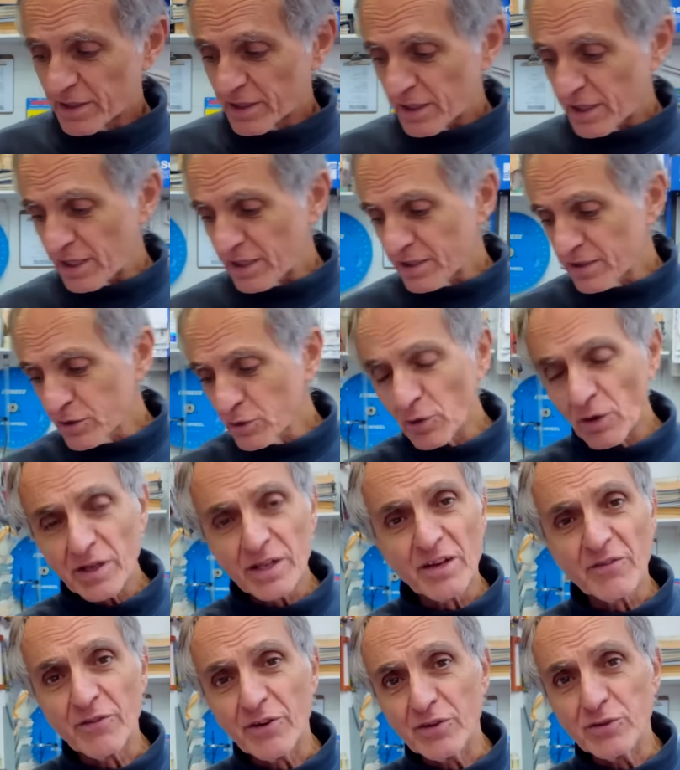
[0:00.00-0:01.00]
And you know, I
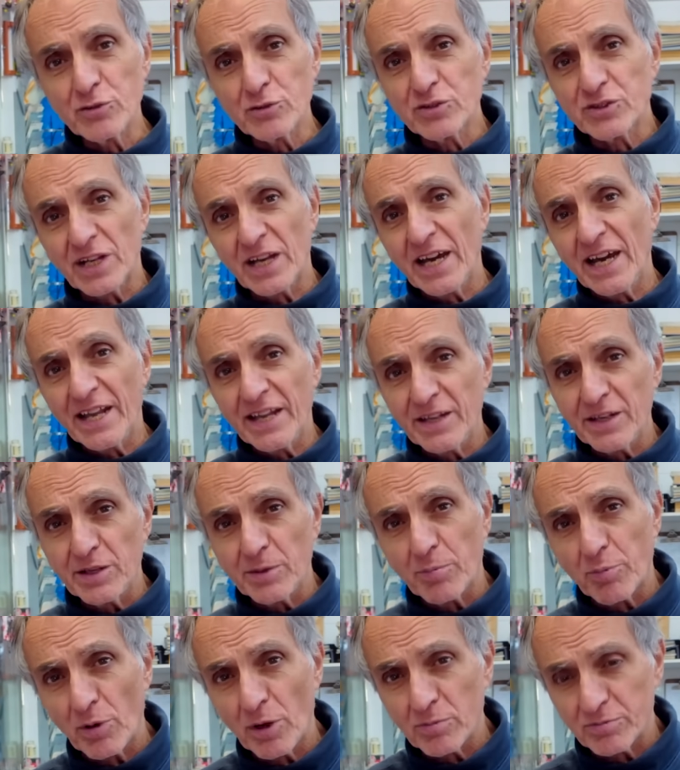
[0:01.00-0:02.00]
never usually had any
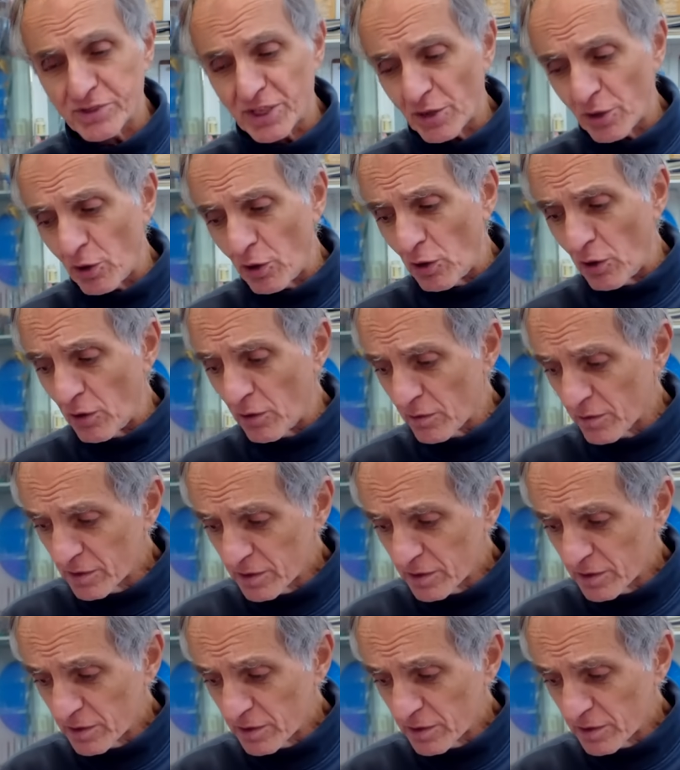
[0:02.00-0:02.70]
problems at all.